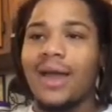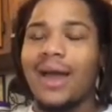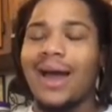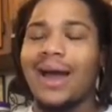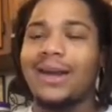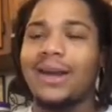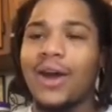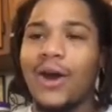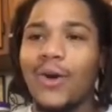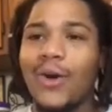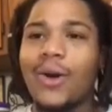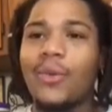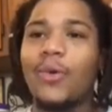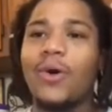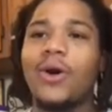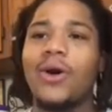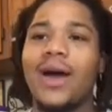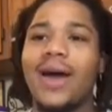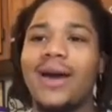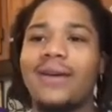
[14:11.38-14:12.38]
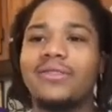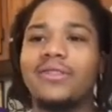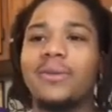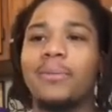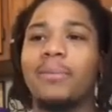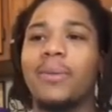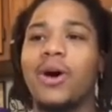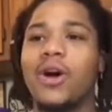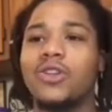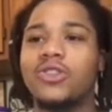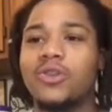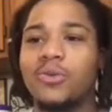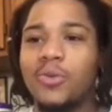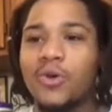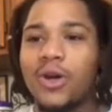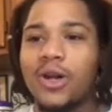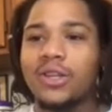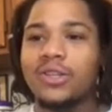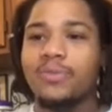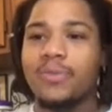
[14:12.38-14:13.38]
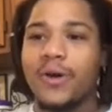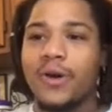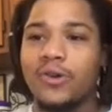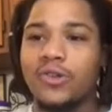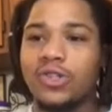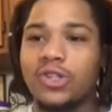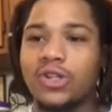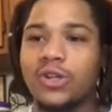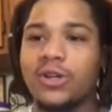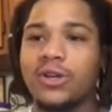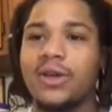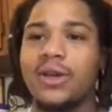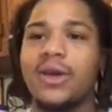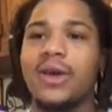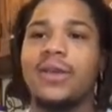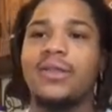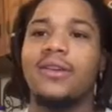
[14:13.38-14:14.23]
I know I will have some Baltimore exposure.